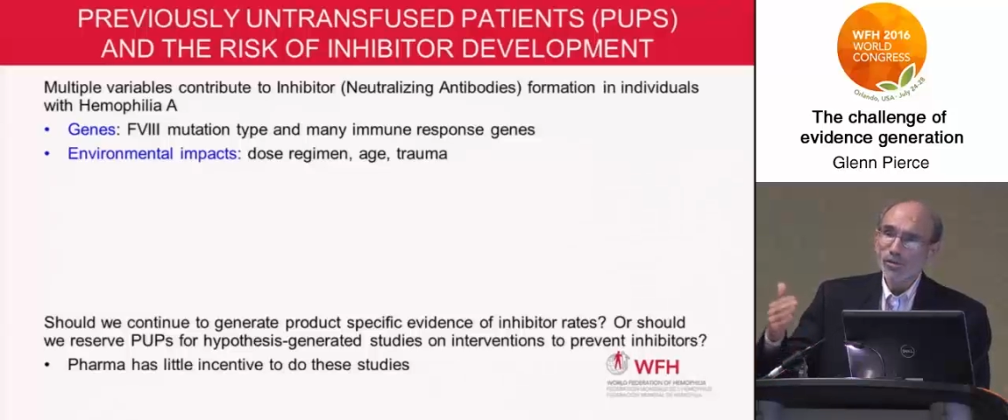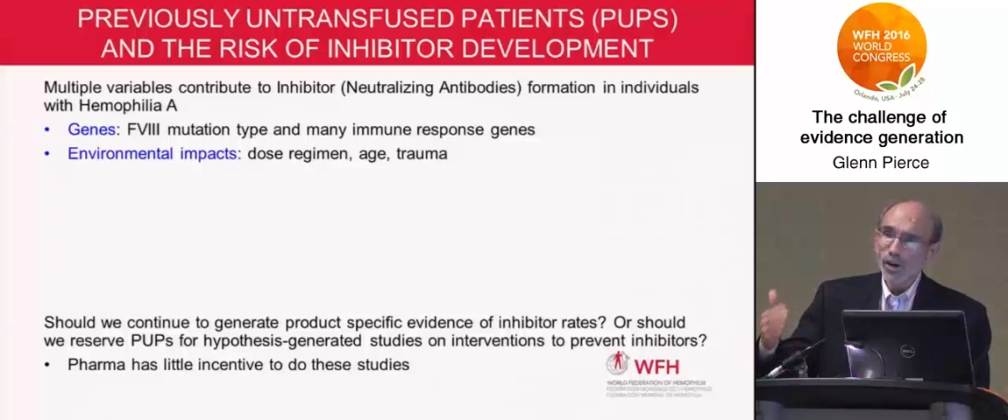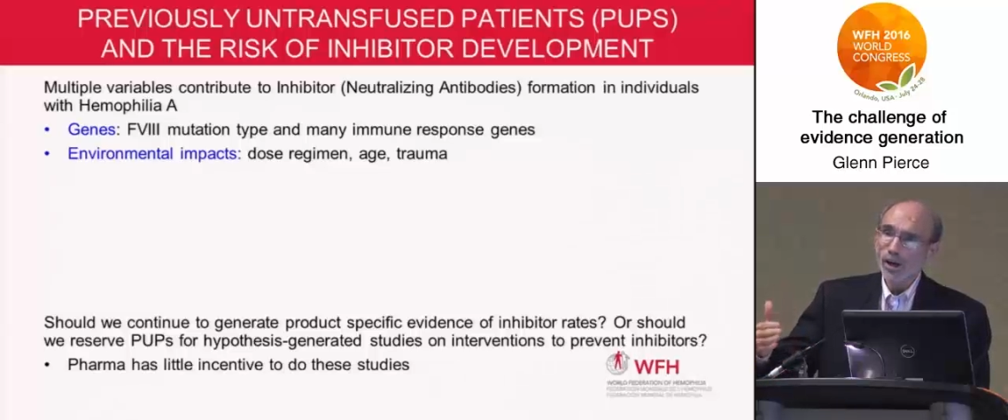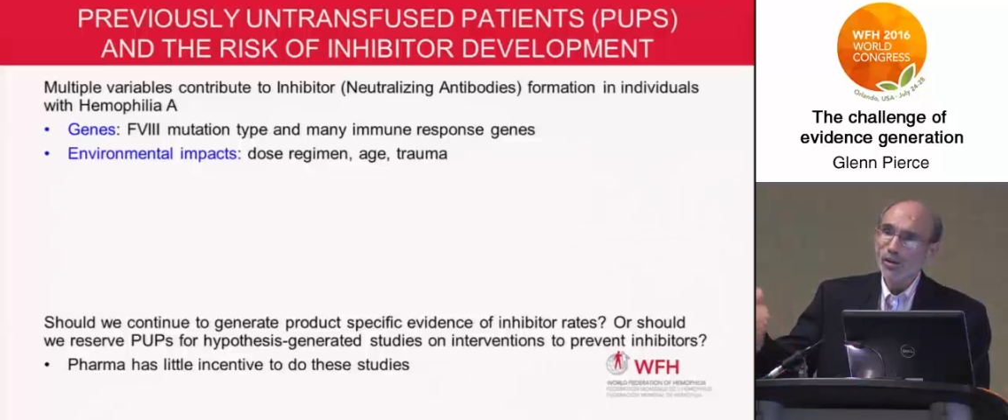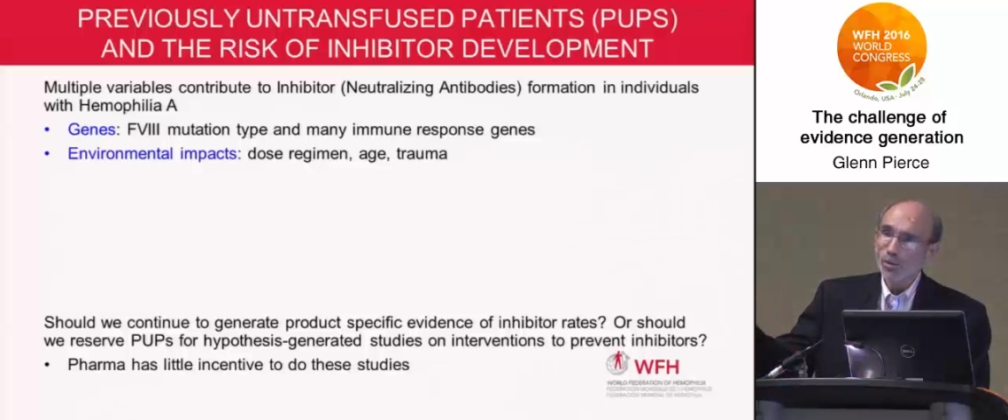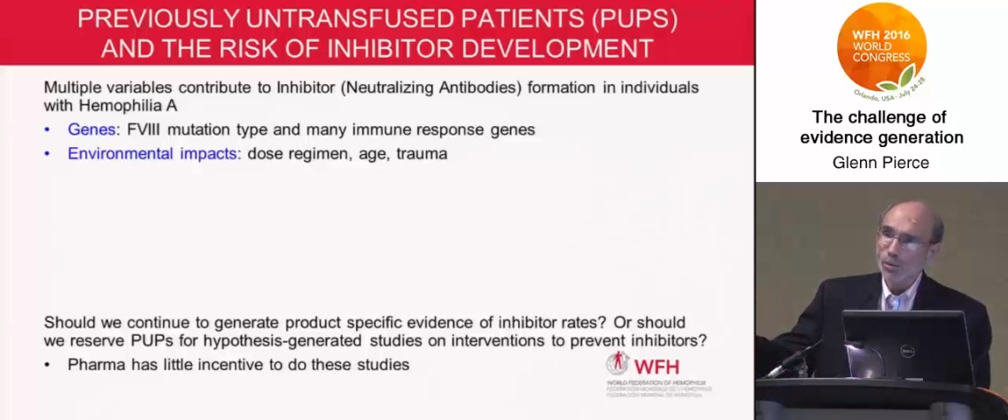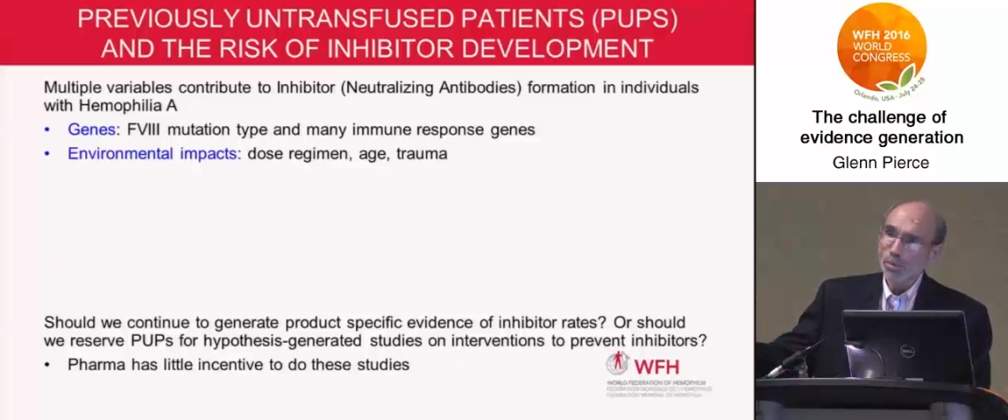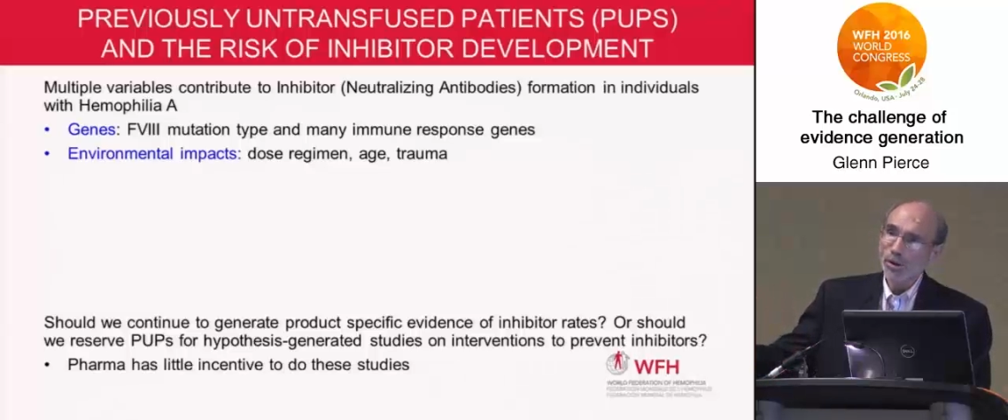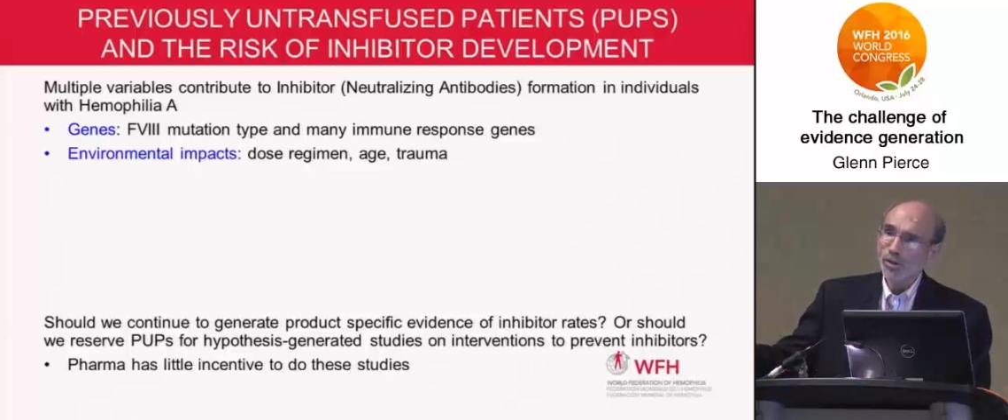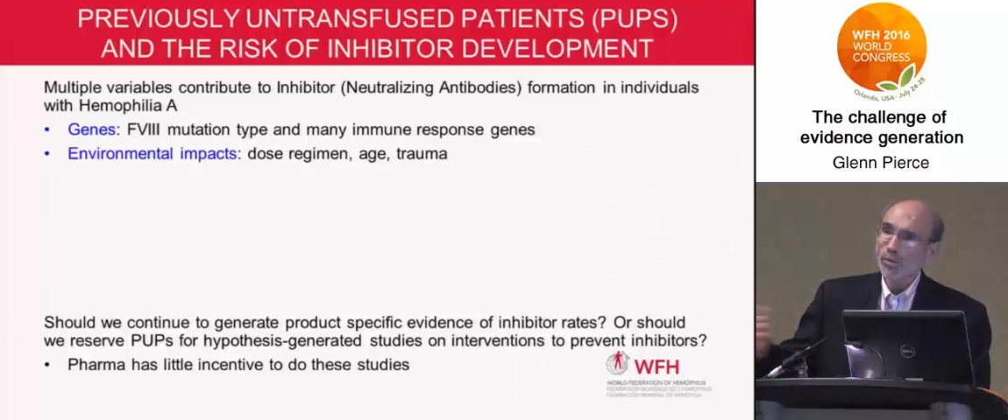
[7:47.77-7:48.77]
factor
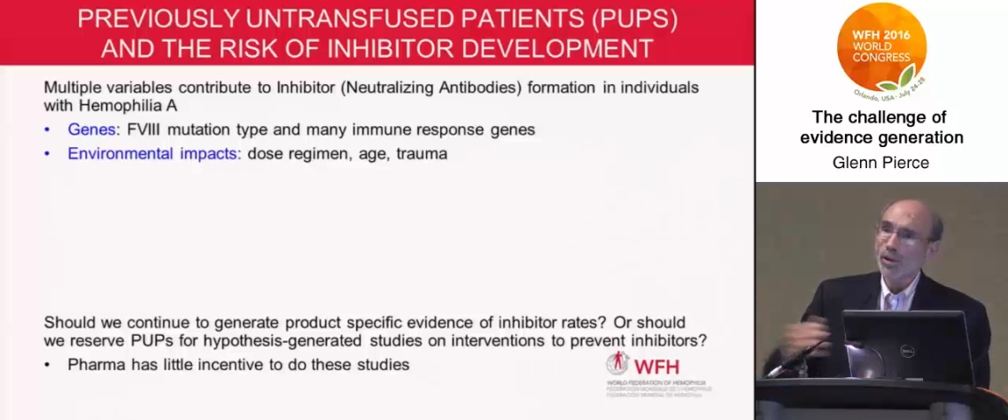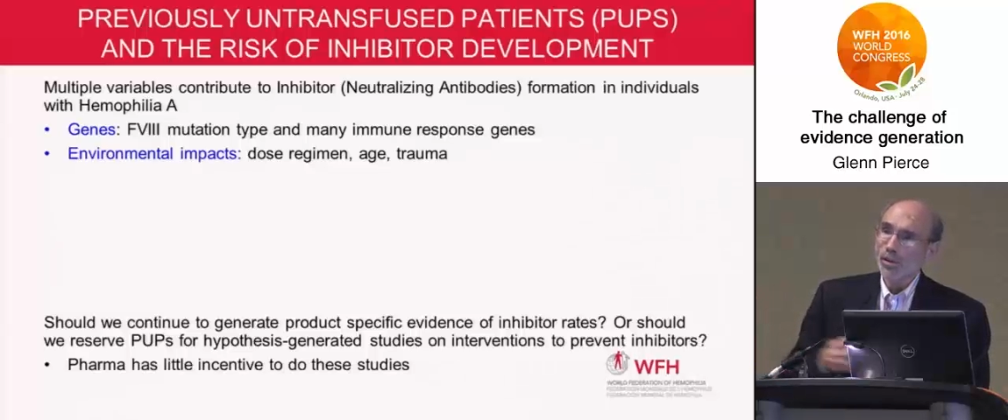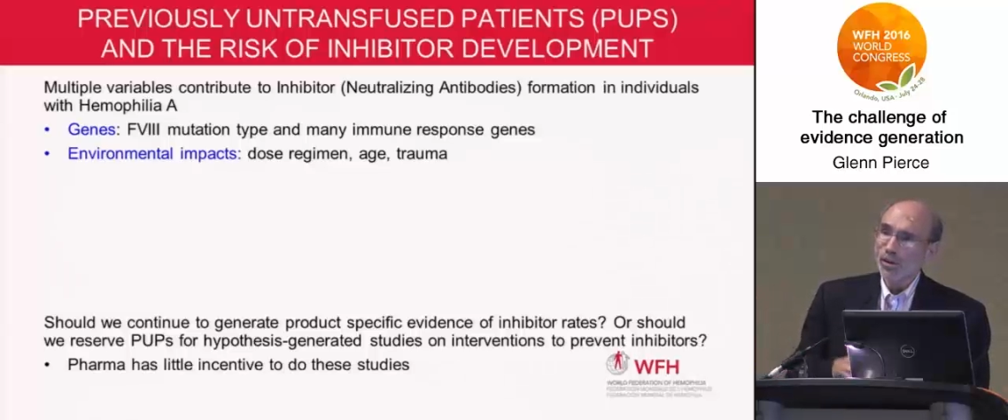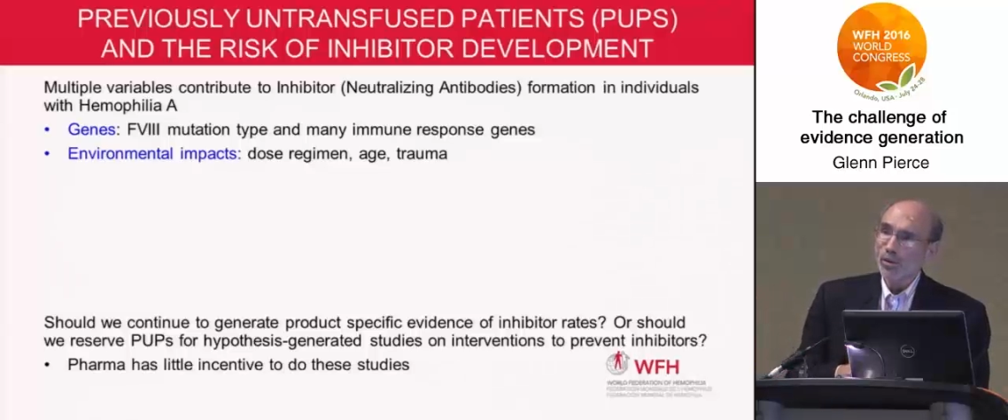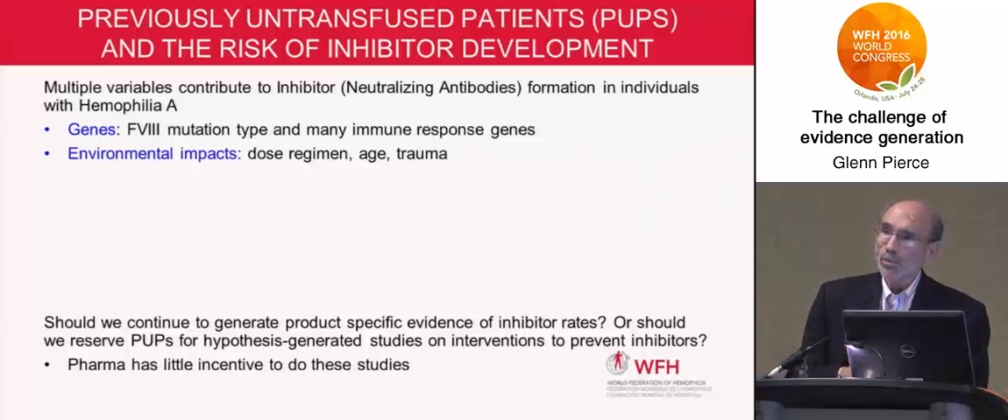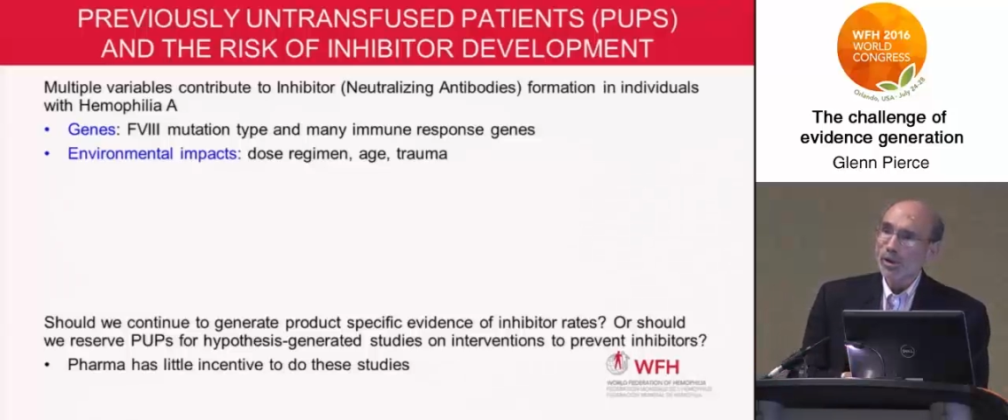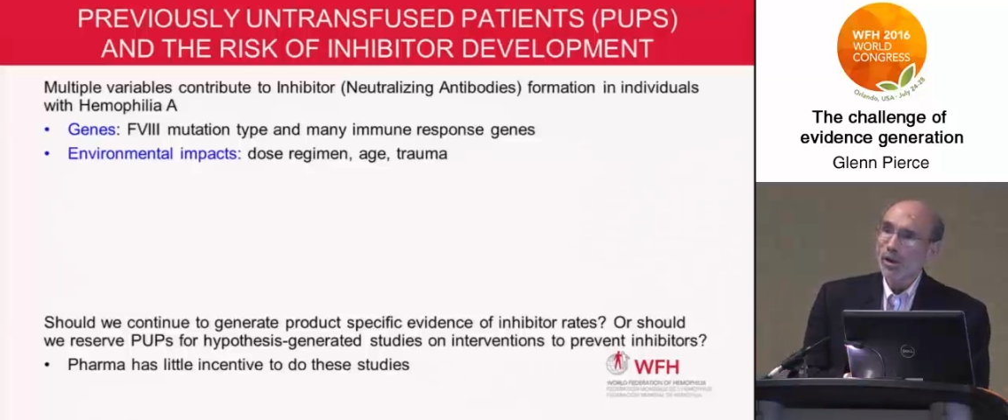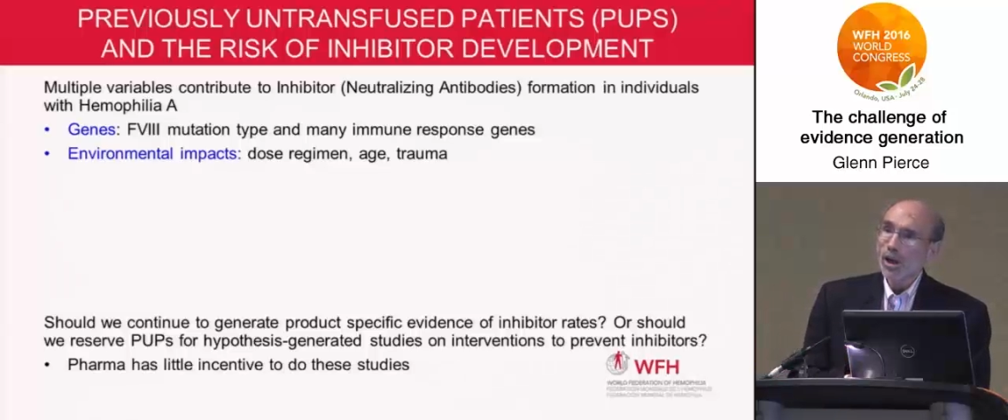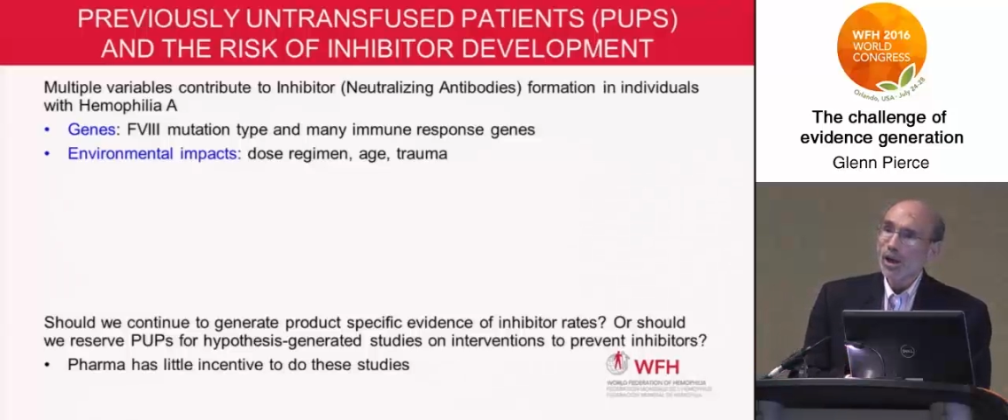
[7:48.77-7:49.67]
replacement therapy